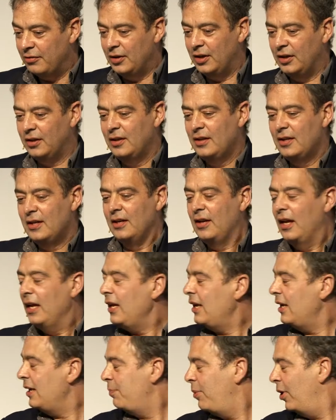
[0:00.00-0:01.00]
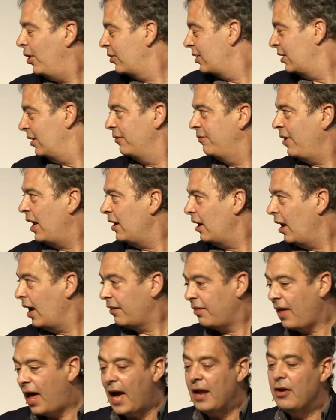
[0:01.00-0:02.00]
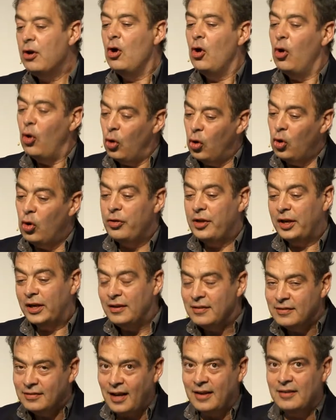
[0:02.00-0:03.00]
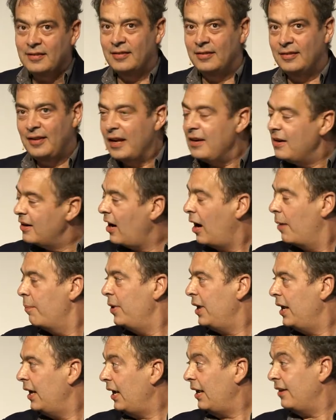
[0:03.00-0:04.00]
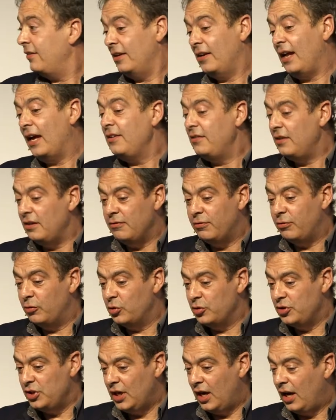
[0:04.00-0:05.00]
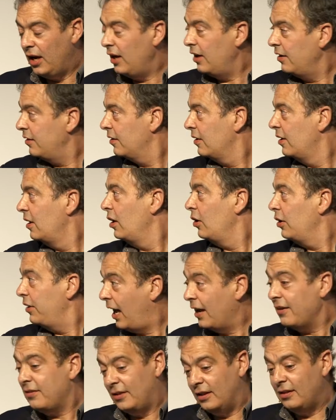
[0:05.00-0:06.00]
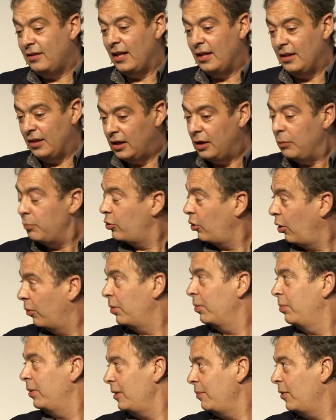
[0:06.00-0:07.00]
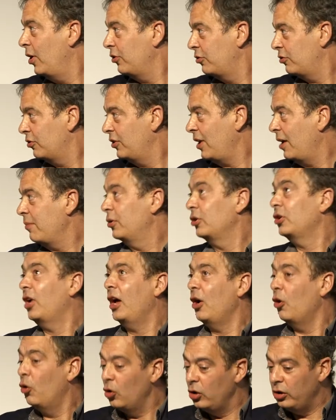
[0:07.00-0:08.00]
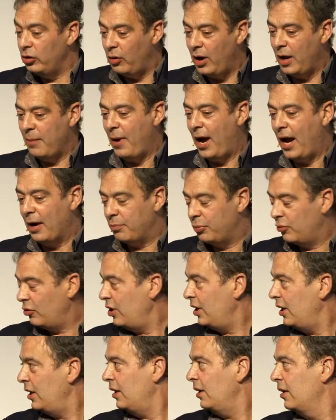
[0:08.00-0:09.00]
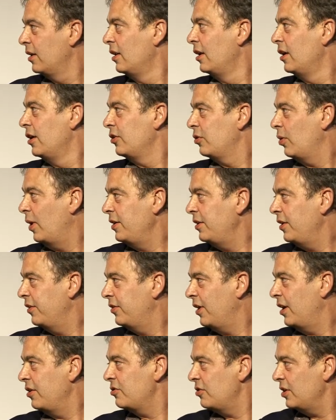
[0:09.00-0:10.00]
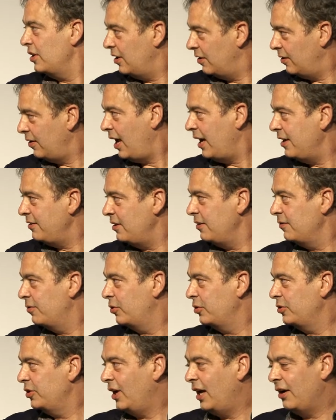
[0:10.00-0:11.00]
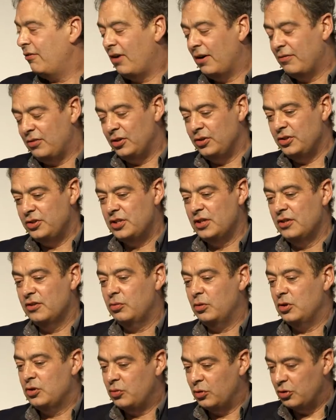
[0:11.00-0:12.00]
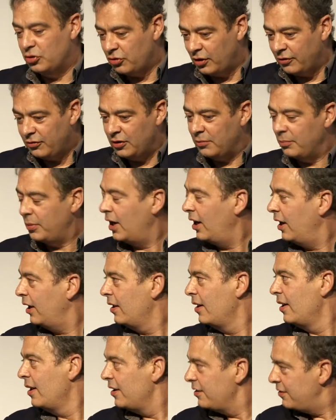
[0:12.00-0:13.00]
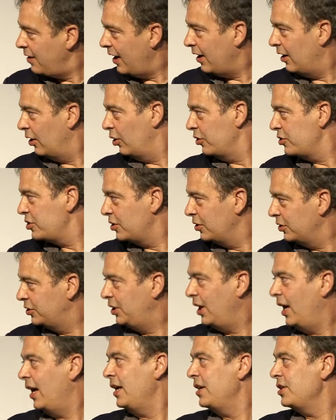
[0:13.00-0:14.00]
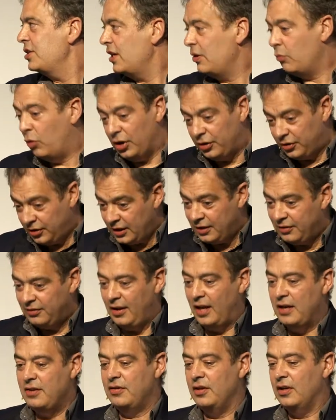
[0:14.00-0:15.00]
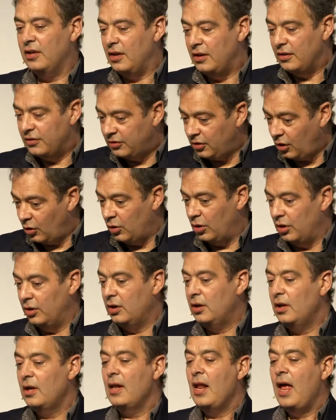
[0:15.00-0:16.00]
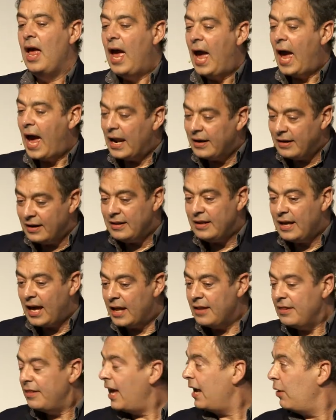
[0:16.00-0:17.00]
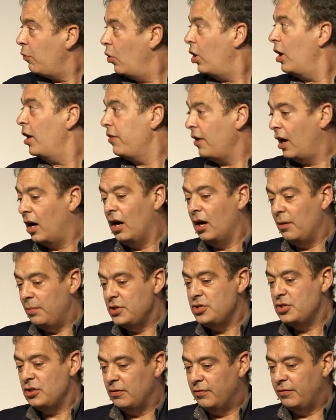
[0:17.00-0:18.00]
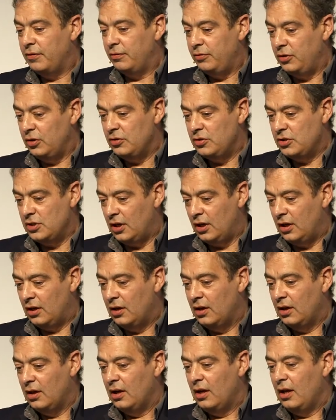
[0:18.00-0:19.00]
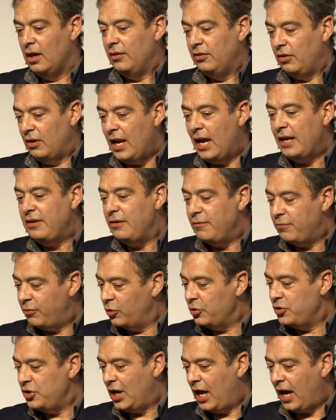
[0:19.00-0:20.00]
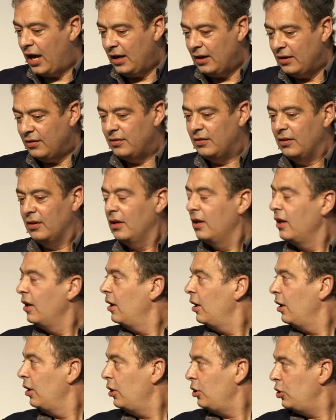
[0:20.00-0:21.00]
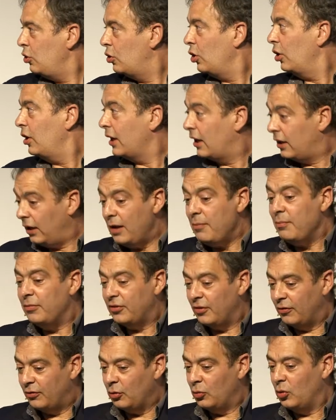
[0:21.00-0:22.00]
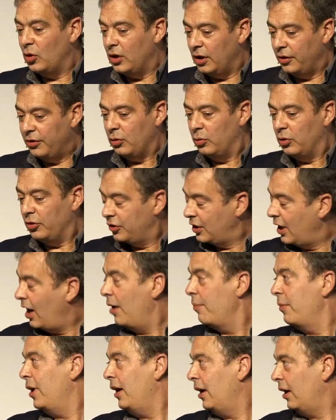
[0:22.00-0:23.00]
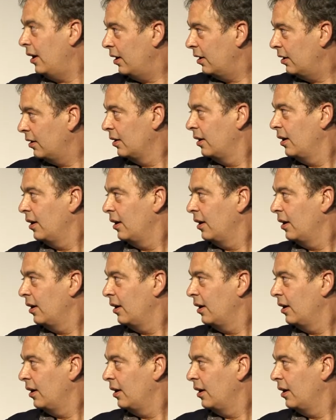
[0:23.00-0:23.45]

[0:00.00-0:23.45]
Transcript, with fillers: of an epochal event like that? Or the consensus ended up being, is it 1848? That's the thing that it probably most resembled, going all the way back pre-20th century, the 1848 revolutions, which were driven by technological change and were decentered and so on. And in the end, they were the harbinger of the future. So in 1848, you got a glimpse of the world that was coming